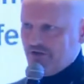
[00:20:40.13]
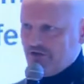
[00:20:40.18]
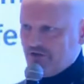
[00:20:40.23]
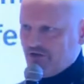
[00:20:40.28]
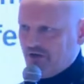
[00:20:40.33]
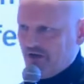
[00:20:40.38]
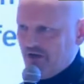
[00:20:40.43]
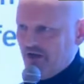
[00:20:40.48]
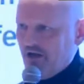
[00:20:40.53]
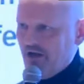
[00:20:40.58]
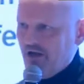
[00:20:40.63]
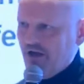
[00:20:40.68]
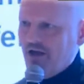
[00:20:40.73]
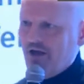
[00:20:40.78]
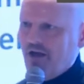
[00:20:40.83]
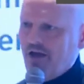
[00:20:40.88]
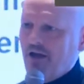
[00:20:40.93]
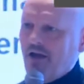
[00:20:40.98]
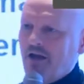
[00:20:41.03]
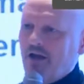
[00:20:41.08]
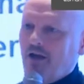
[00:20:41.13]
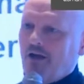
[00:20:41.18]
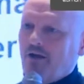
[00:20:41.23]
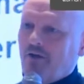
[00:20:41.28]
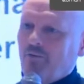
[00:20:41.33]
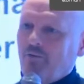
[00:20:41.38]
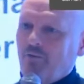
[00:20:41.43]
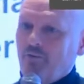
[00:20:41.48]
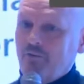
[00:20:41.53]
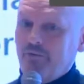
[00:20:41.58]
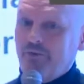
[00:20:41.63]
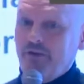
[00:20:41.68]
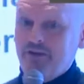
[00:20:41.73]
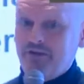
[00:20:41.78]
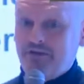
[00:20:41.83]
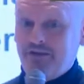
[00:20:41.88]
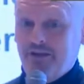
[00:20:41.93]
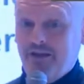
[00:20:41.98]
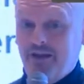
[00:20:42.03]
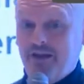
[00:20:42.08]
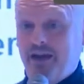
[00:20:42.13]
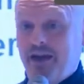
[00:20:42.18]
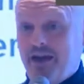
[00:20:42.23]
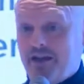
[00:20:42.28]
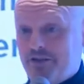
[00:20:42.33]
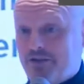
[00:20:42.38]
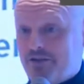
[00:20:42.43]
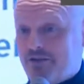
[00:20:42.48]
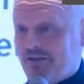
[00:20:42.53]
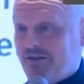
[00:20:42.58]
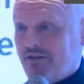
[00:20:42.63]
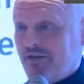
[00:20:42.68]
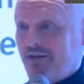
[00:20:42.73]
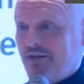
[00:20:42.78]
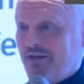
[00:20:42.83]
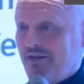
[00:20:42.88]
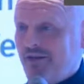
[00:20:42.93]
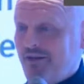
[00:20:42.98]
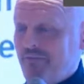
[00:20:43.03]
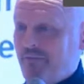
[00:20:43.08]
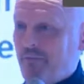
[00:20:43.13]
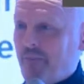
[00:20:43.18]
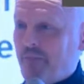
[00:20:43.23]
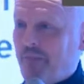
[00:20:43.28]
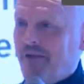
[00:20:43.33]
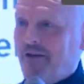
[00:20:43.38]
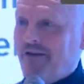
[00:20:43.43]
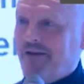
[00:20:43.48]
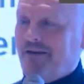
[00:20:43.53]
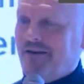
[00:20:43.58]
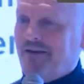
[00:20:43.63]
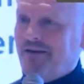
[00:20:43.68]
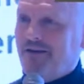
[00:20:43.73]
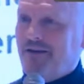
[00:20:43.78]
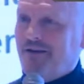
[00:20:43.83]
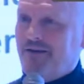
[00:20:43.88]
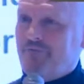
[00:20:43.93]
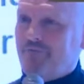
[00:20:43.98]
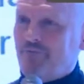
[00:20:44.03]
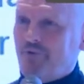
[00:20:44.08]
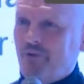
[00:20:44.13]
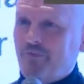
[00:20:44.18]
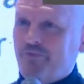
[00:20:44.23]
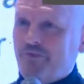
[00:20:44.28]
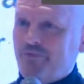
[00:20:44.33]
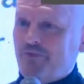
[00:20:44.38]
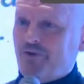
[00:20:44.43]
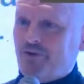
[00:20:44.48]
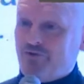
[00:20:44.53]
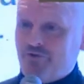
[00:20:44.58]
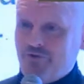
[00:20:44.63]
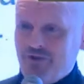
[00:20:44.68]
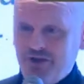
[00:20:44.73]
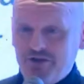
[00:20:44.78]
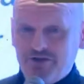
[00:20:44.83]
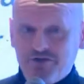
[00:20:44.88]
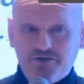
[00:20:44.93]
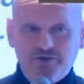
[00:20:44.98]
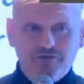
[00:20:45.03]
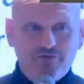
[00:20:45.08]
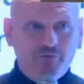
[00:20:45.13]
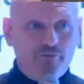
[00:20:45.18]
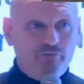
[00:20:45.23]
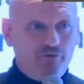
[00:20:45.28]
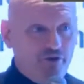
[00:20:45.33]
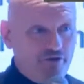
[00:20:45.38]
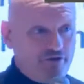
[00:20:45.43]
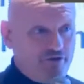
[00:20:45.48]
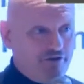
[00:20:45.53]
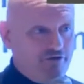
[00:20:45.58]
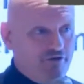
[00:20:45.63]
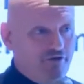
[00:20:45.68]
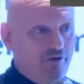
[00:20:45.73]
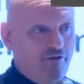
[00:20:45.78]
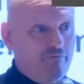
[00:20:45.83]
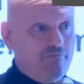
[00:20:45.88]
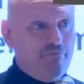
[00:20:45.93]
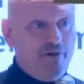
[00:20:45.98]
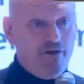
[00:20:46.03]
Edition. It has prompted the creation of a project called